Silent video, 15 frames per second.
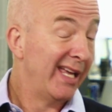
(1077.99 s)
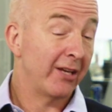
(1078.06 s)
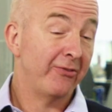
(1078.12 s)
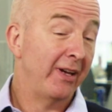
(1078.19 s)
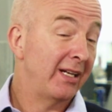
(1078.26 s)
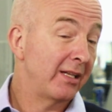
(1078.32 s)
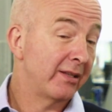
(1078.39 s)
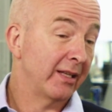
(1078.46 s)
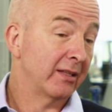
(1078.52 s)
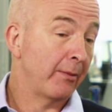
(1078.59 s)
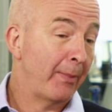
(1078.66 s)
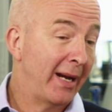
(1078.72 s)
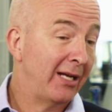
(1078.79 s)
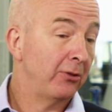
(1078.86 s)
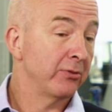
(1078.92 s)
Oh. If anything, the
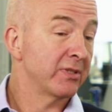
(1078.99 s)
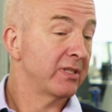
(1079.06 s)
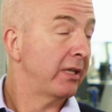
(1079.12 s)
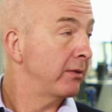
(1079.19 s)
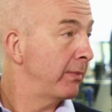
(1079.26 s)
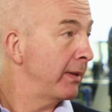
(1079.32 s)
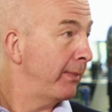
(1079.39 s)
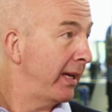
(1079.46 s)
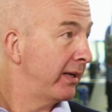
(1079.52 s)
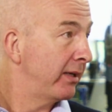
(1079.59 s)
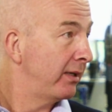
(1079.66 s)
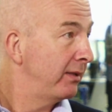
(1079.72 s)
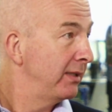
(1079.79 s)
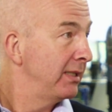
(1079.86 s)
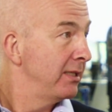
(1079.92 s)
pound's done a bit
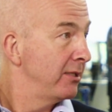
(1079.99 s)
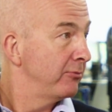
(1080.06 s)
better